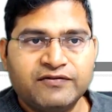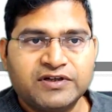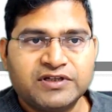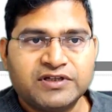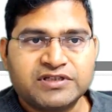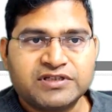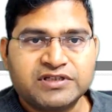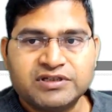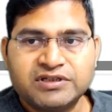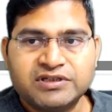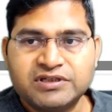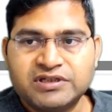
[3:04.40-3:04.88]

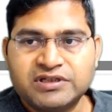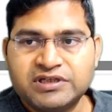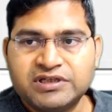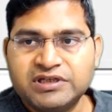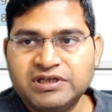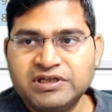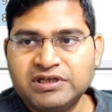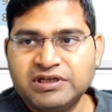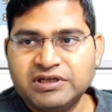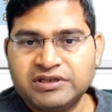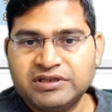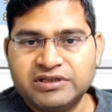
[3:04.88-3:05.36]

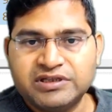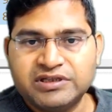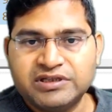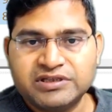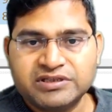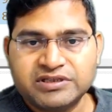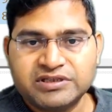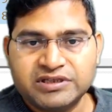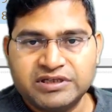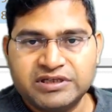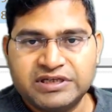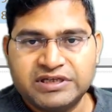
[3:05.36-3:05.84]
inserted
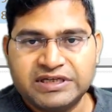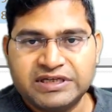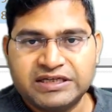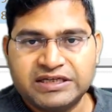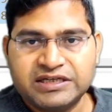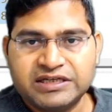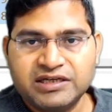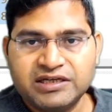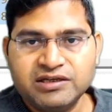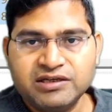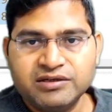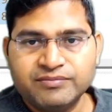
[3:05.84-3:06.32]
this
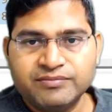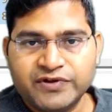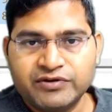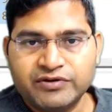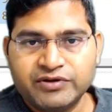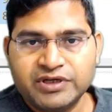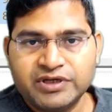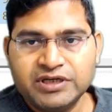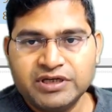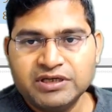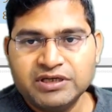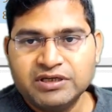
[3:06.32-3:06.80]
data
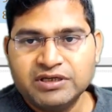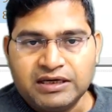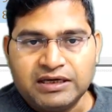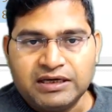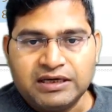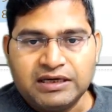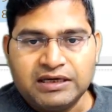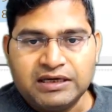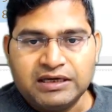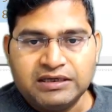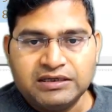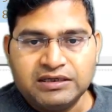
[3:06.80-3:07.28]
okay
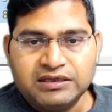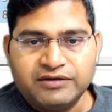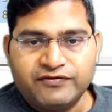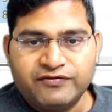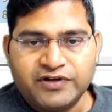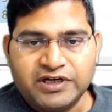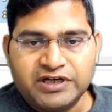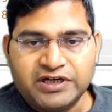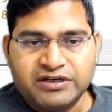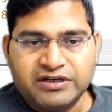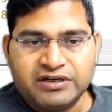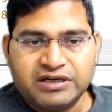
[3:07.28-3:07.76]
and
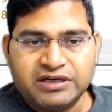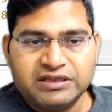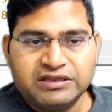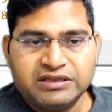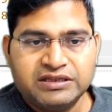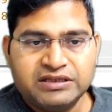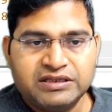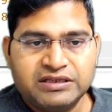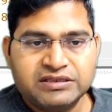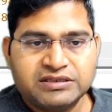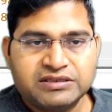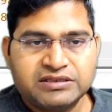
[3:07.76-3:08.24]
if i
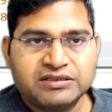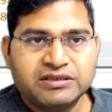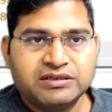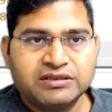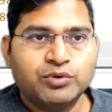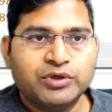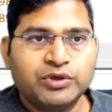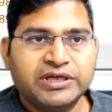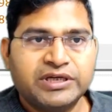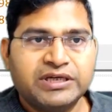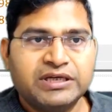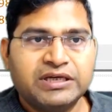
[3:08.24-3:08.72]
run this
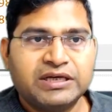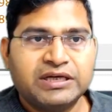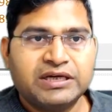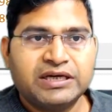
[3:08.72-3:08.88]
query